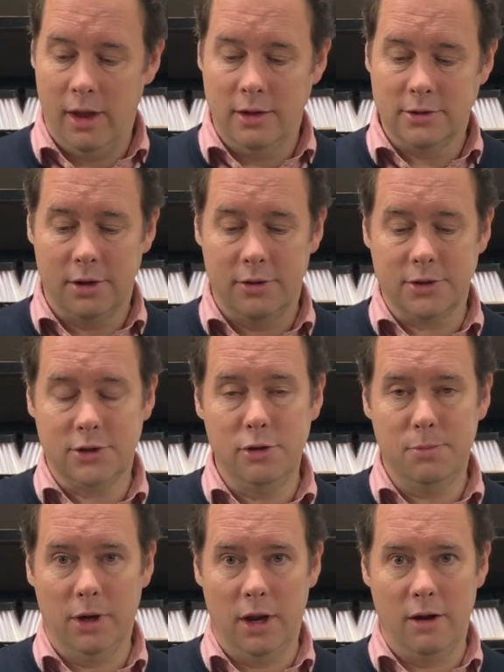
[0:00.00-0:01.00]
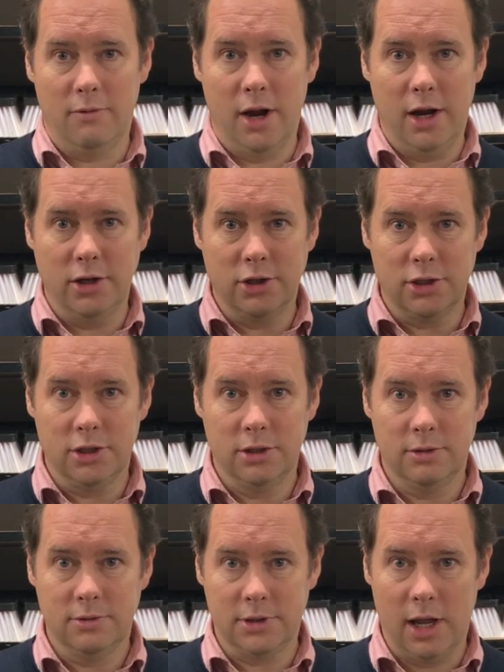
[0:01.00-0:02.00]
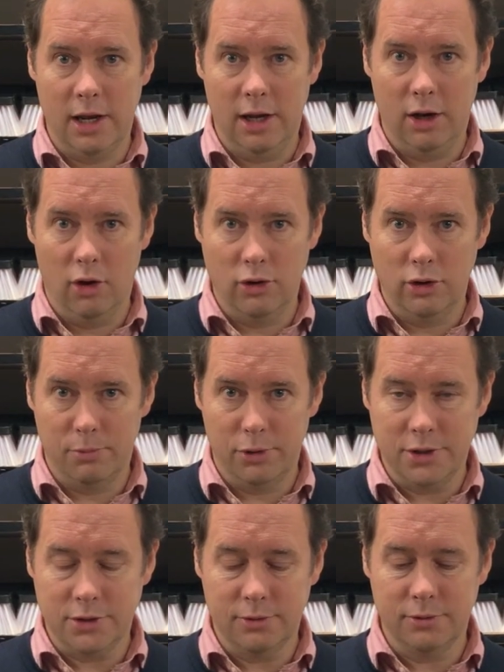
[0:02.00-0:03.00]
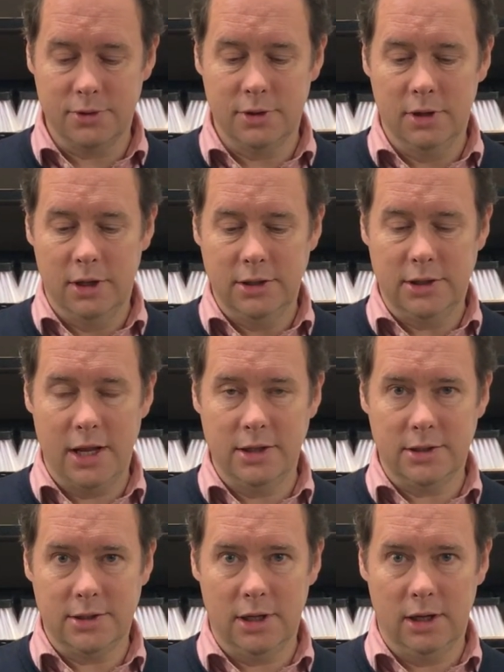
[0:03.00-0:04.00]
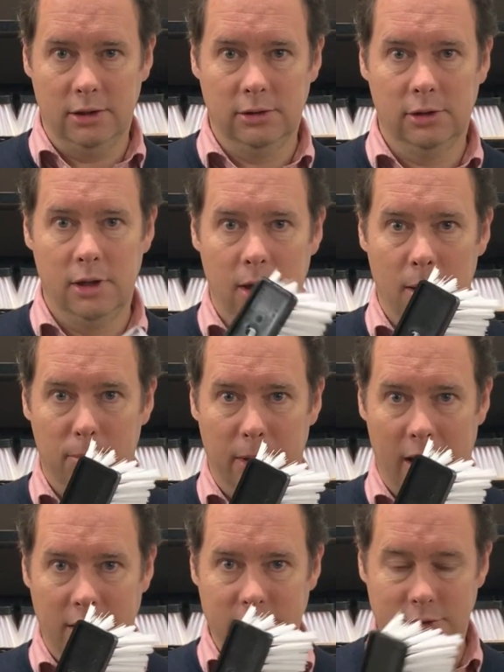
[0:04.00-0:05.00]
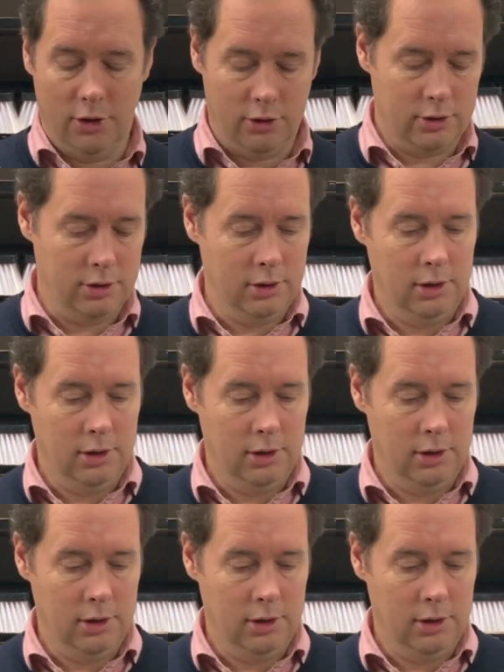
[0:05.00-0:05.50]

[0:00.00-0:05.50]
So the Superlight range, slightly longer bristles, denser, black stock.